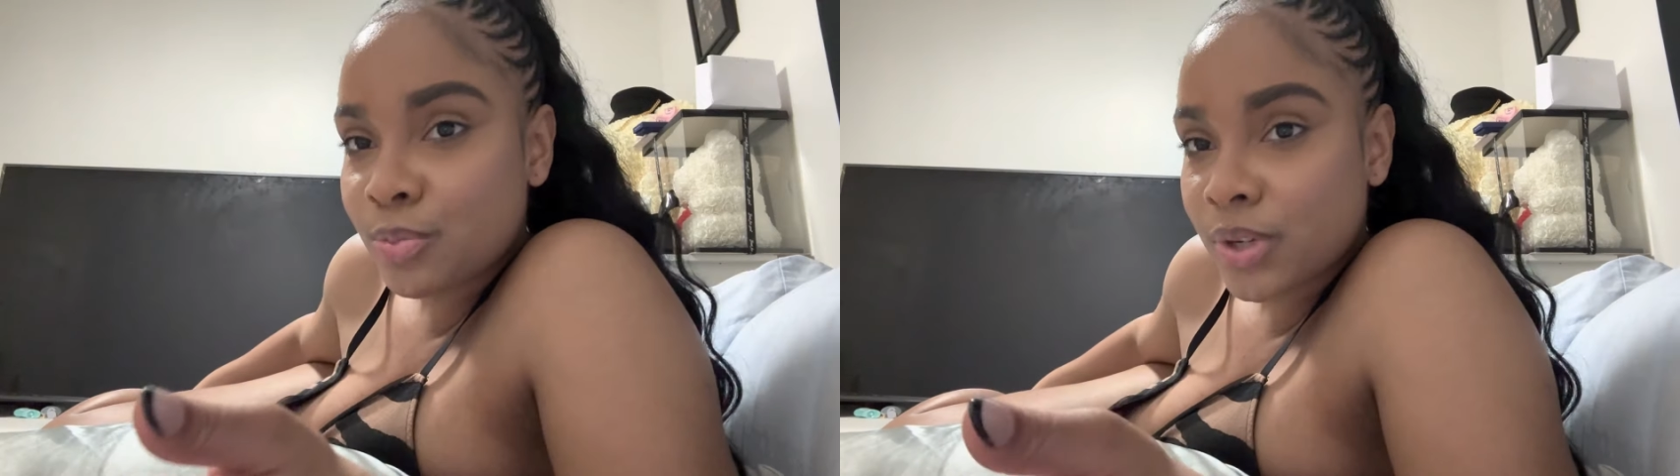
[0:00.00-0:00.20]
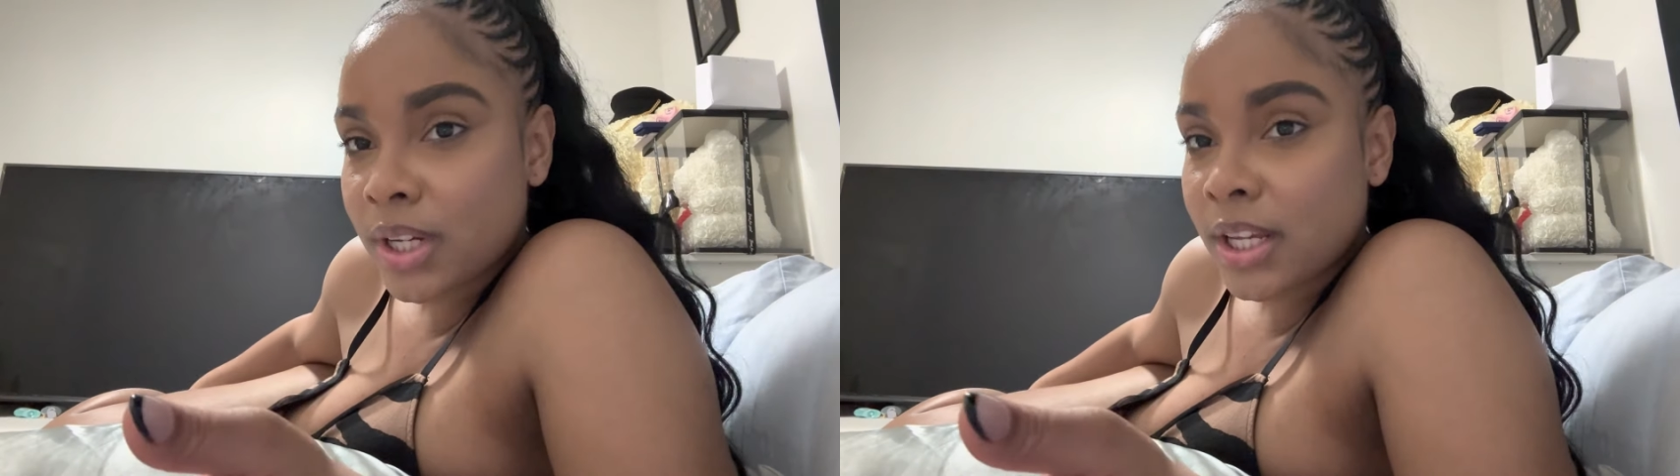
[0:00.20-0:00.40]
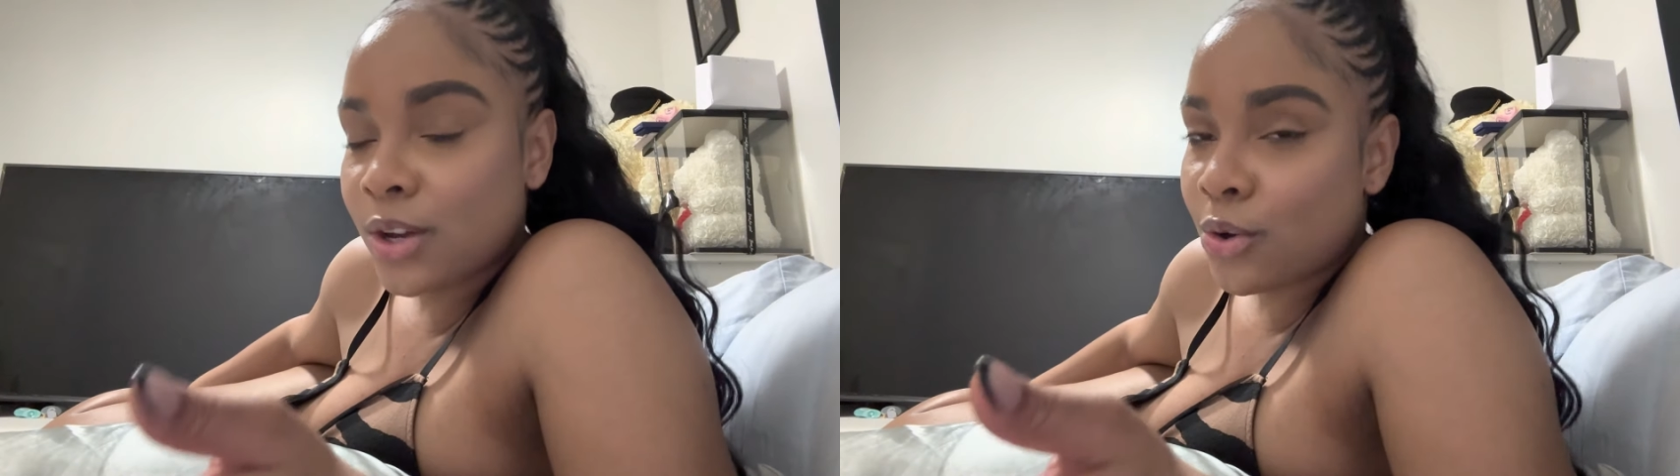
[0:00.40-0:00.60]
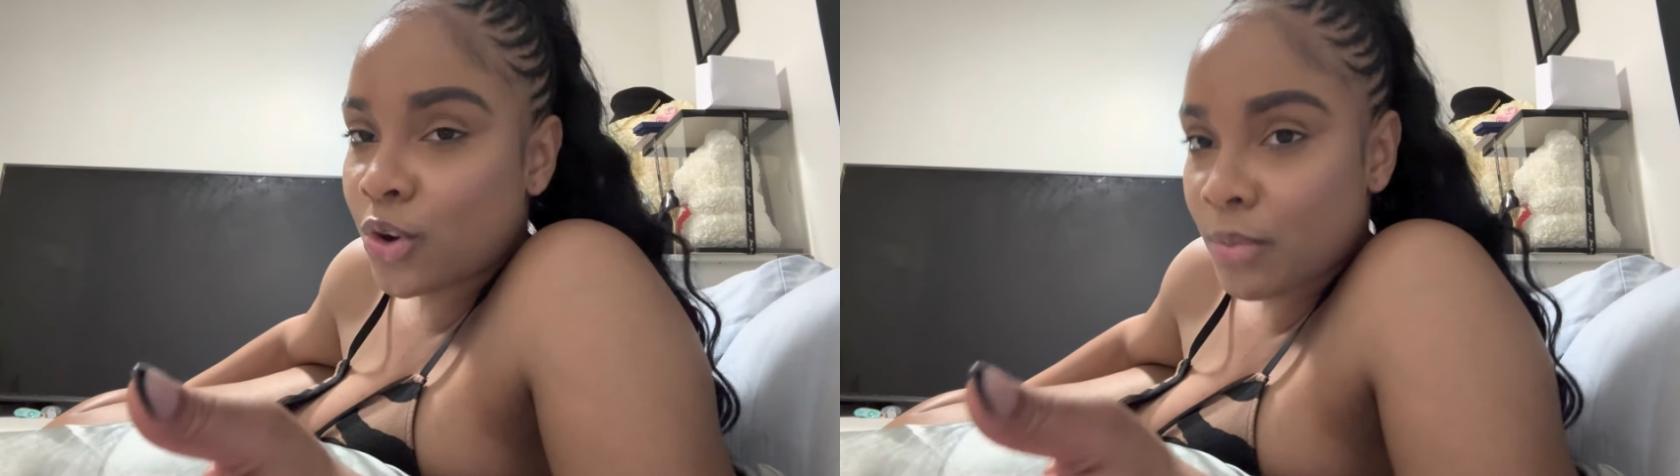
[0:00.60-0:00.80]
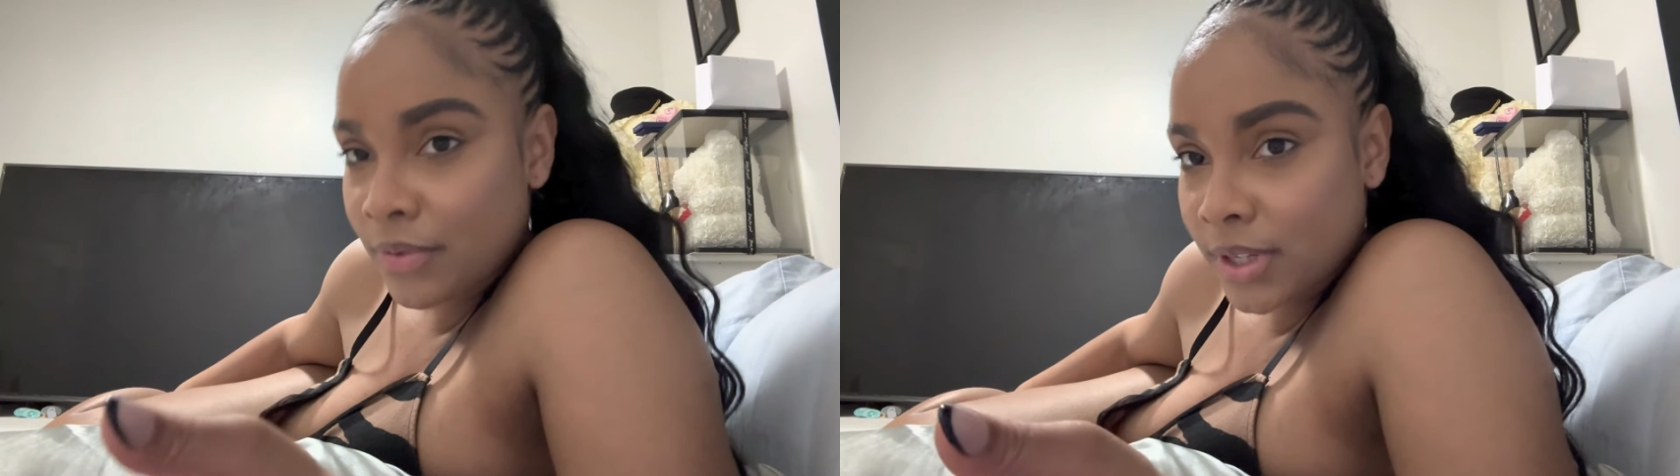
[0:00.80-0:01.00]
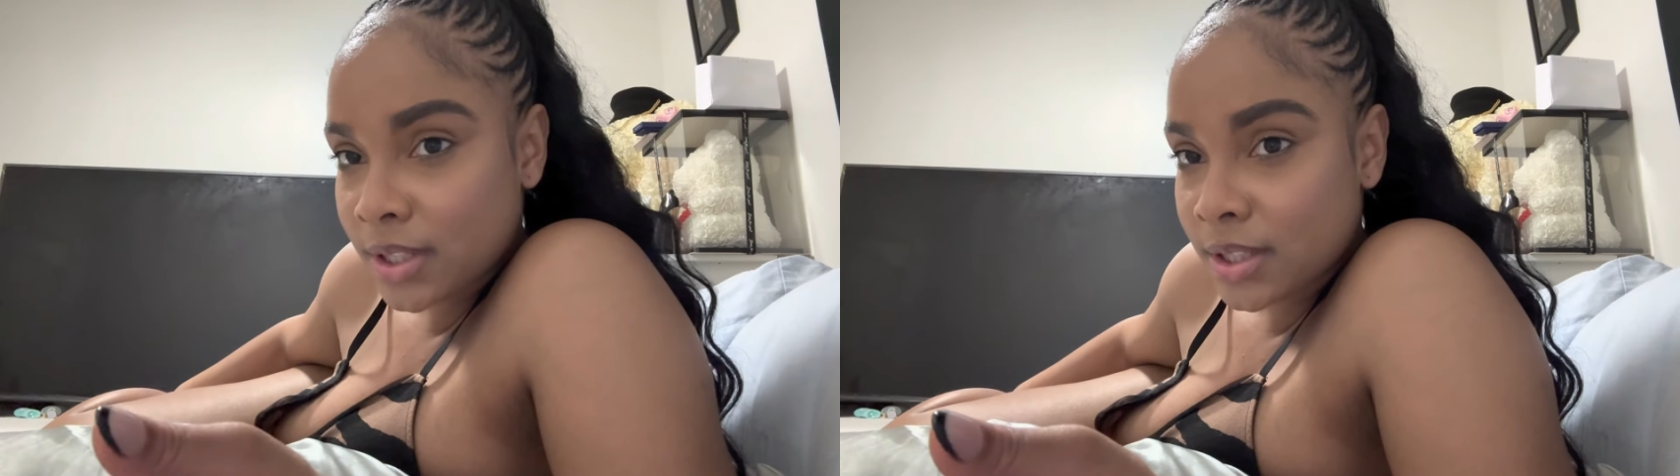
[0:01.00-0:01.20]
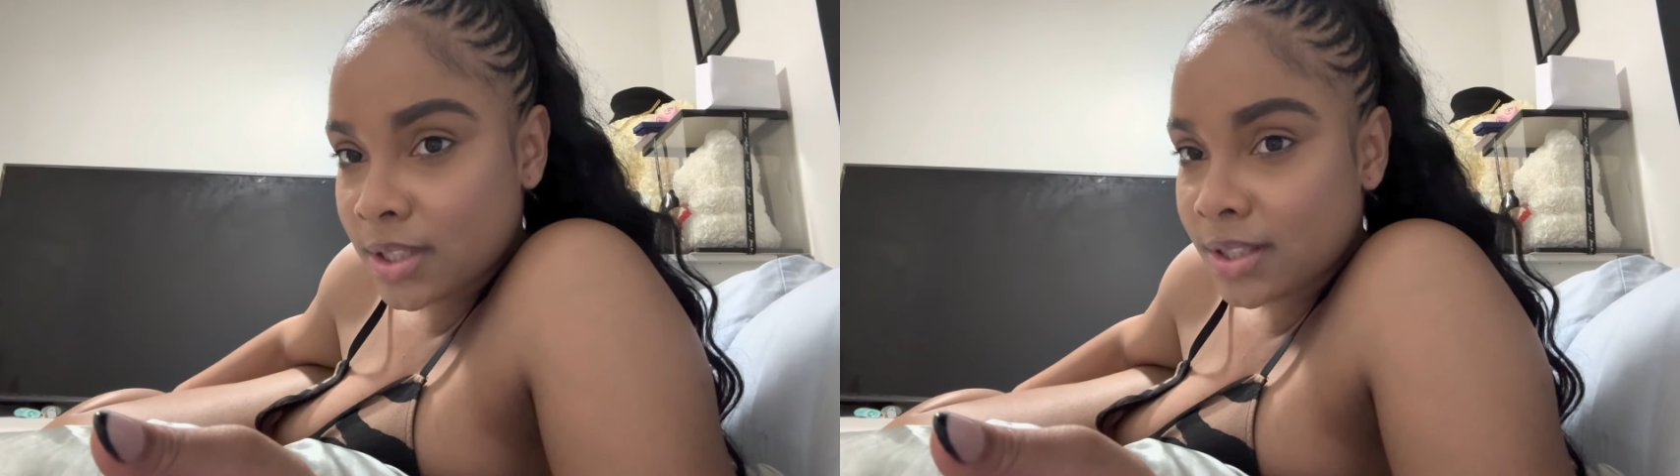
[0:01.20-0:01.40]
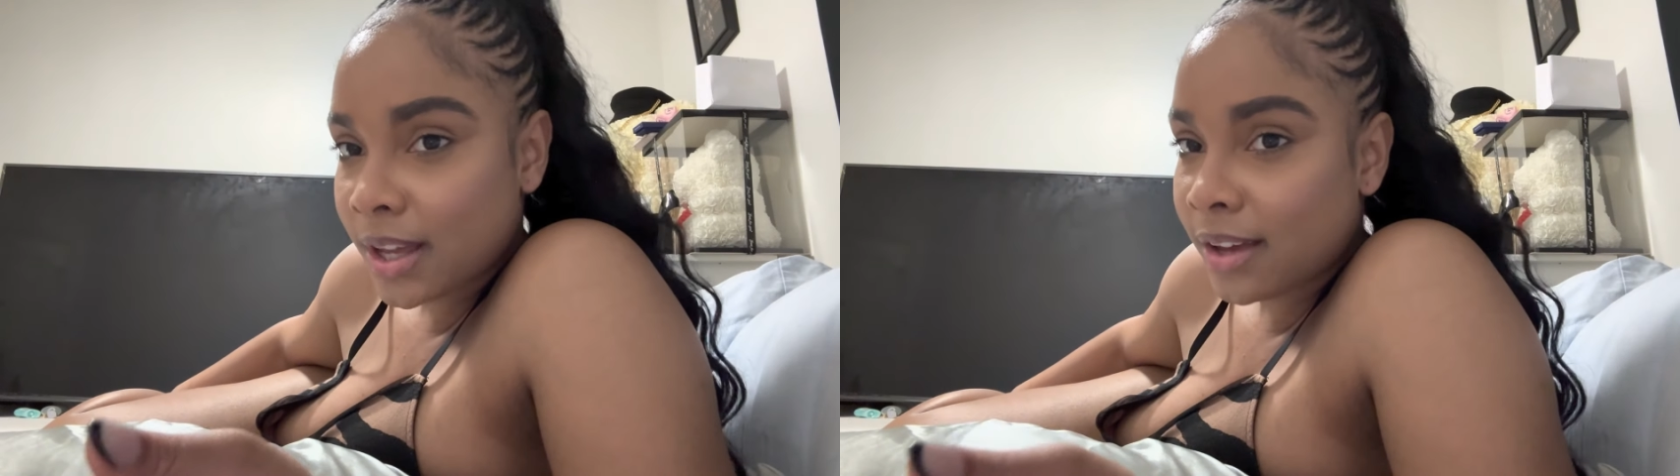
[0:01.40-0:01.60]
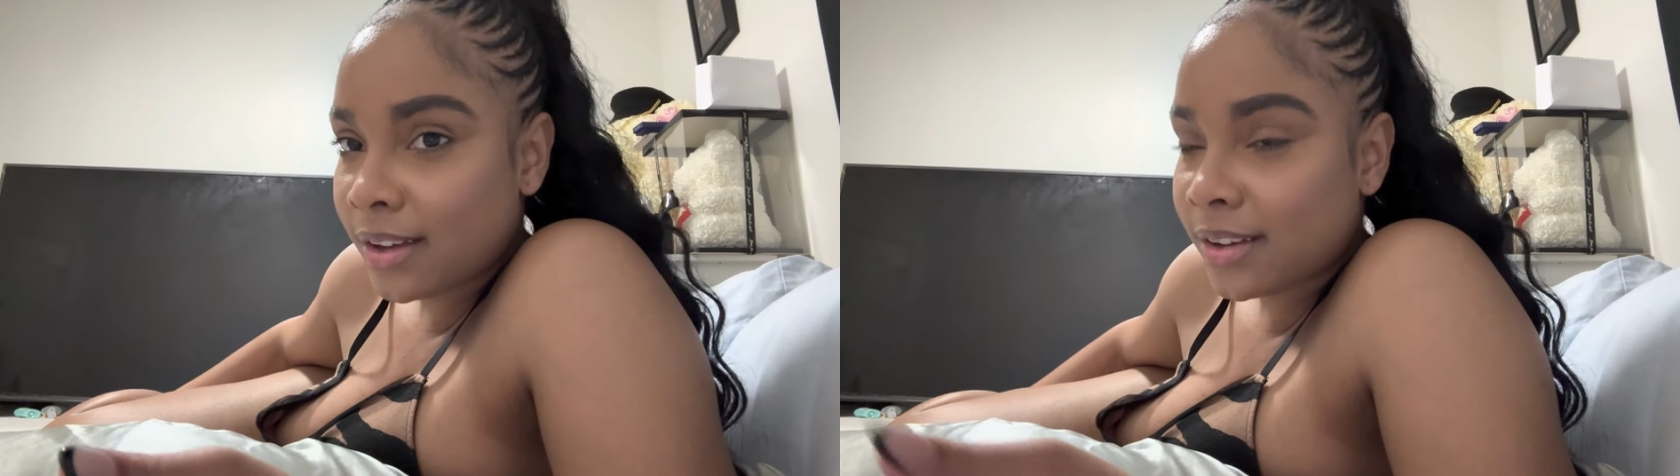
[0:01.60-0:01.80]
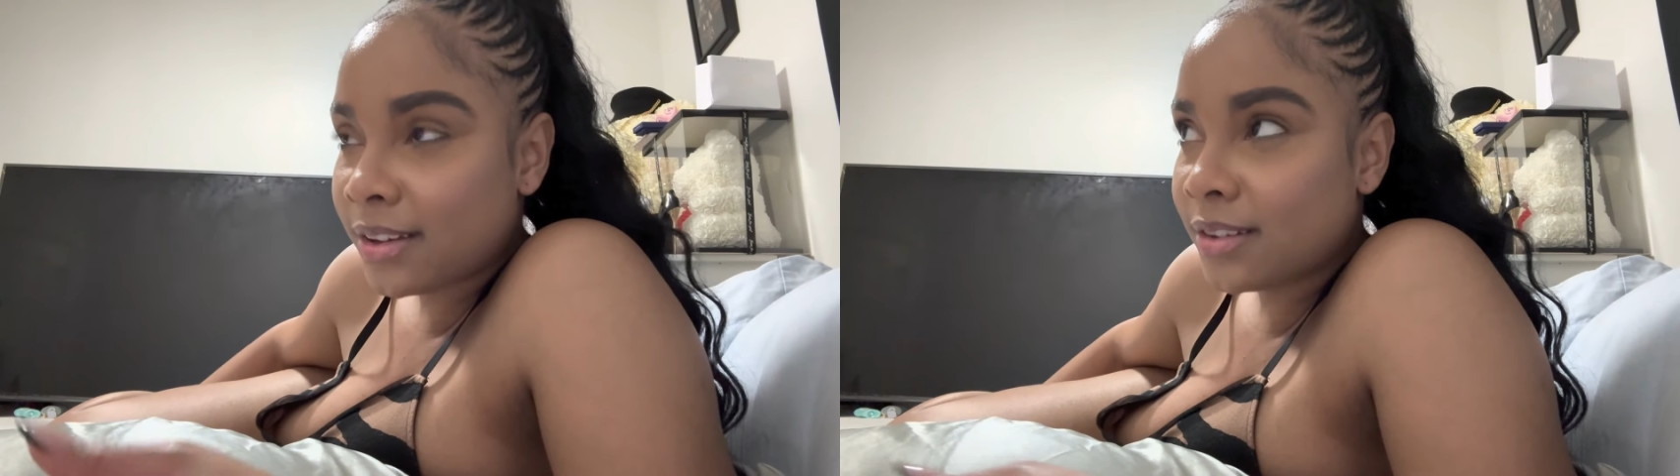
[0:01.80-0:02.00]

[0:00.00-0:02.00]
pretty and going on my friends. Like,